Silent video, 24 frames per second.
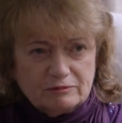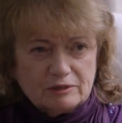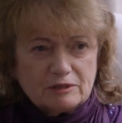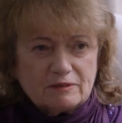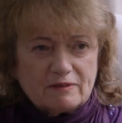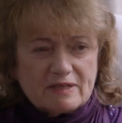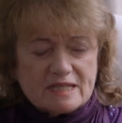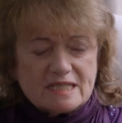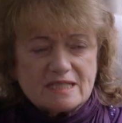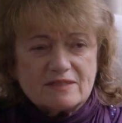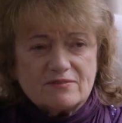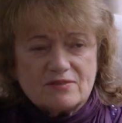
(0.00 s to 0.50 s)

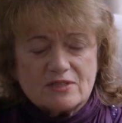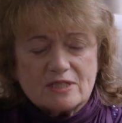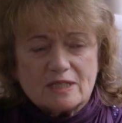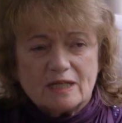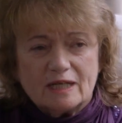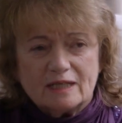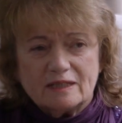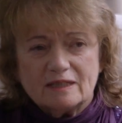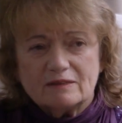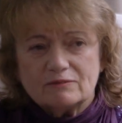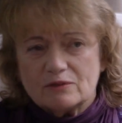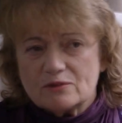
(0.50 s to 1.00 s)
progressive
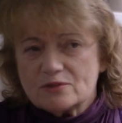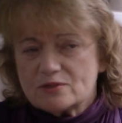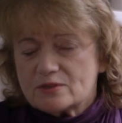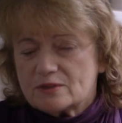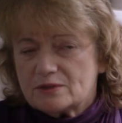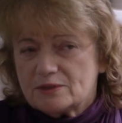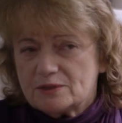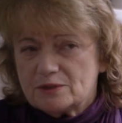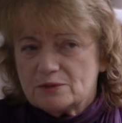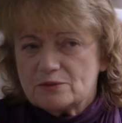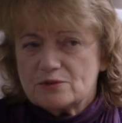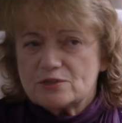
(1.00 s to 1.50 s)
side have
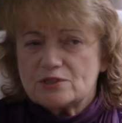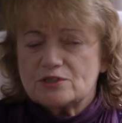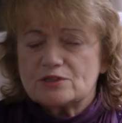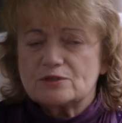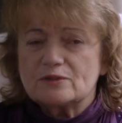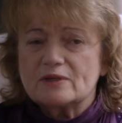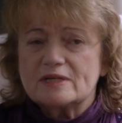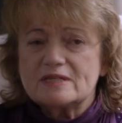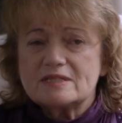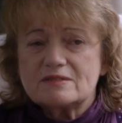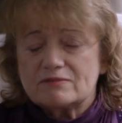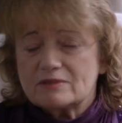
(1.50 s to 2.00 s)
also used
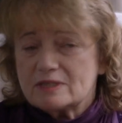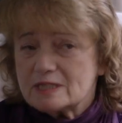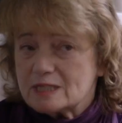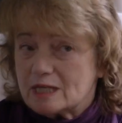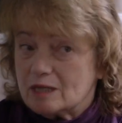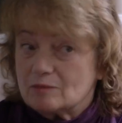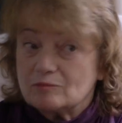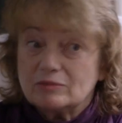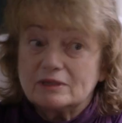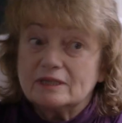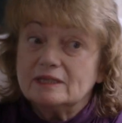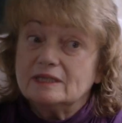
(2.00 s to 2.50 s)
choice, for
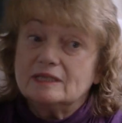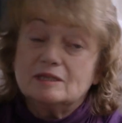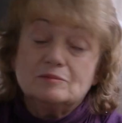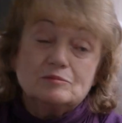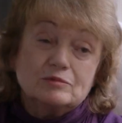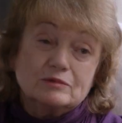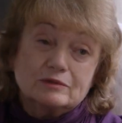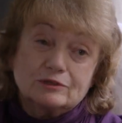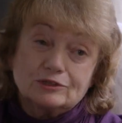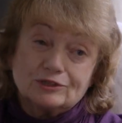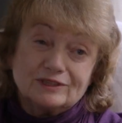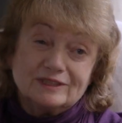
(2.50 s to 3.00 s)
example, in the
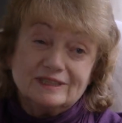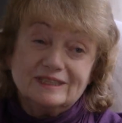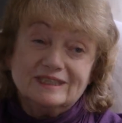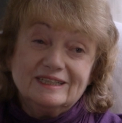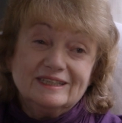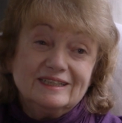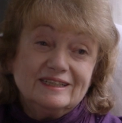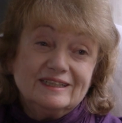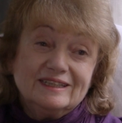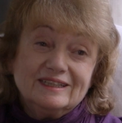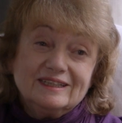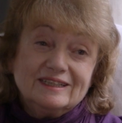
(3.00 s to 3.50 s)
abortion
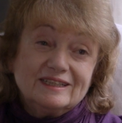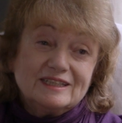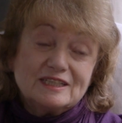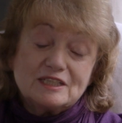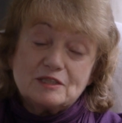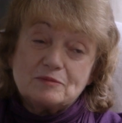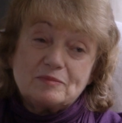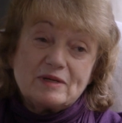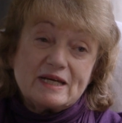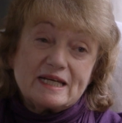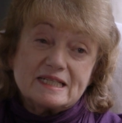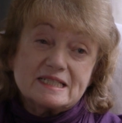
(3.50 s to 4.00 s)

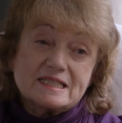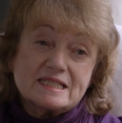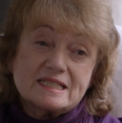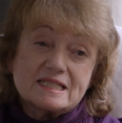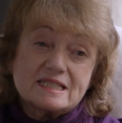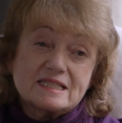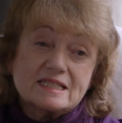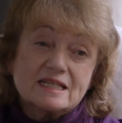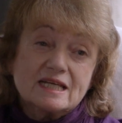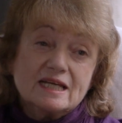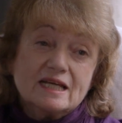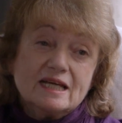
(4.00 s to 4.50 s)

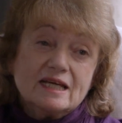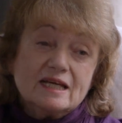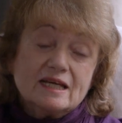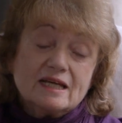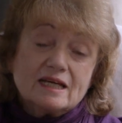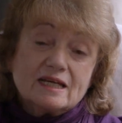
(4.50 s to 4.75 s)
debates. Mm.